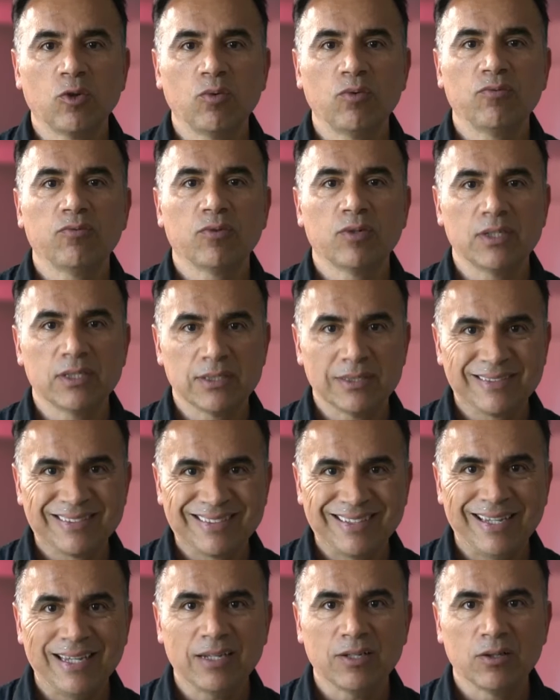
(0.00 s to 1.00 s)
for its
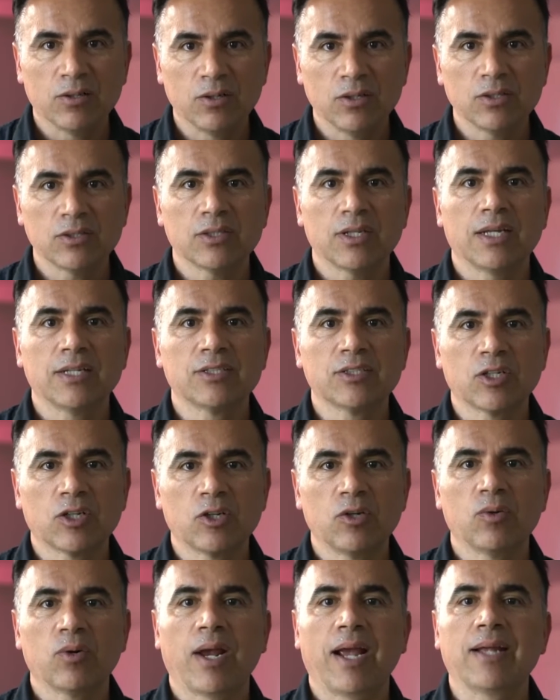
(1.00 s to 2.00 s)
sleek looks and
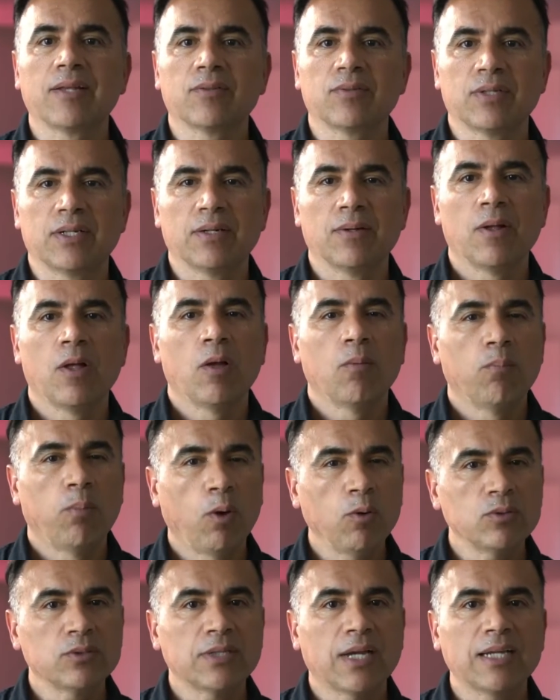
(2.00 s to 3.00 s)
secure handling.
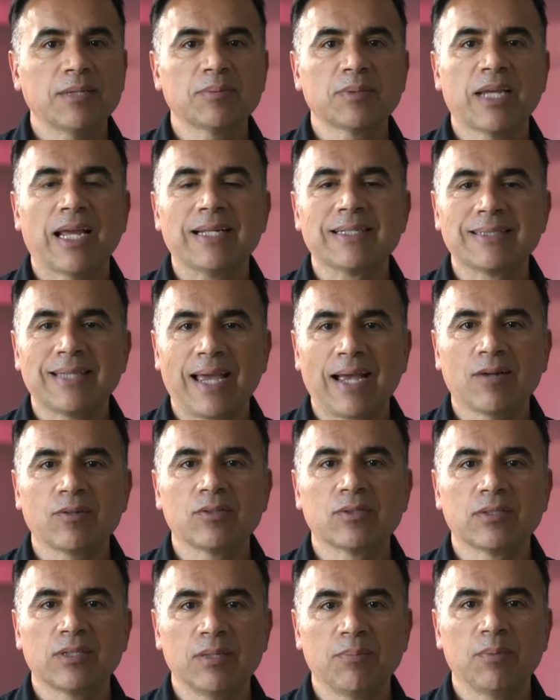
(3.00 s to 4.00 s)
Both types can tackle
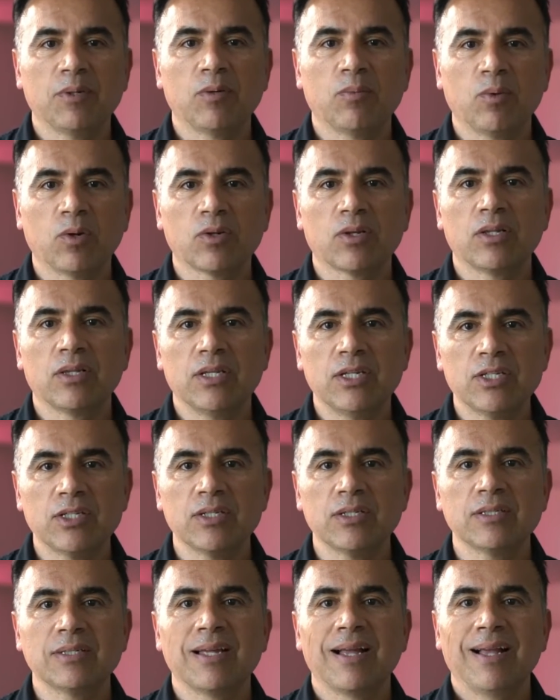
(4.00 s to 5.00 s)
slippery road
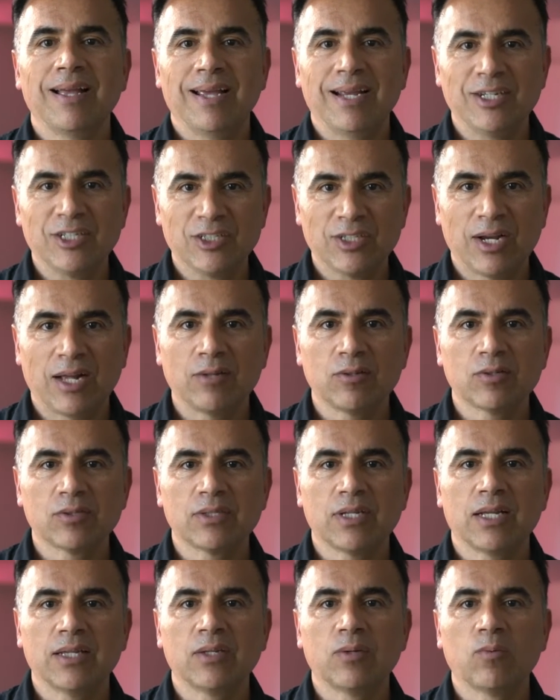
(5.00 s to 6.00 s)
conditions and shallow
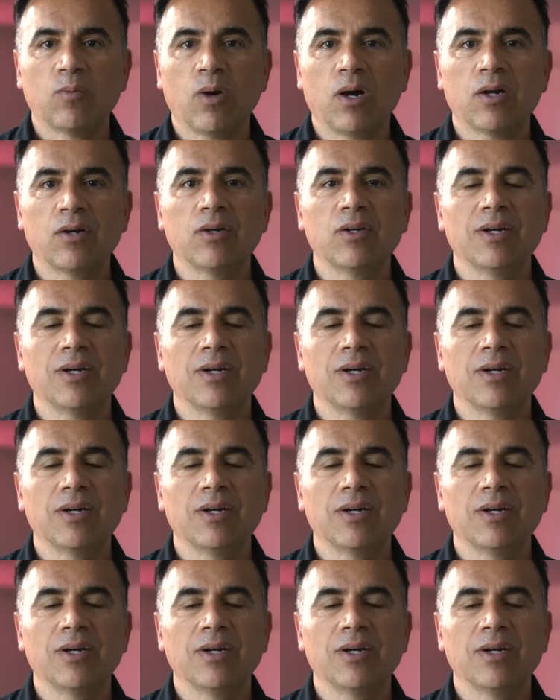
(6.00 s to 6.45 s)
standing water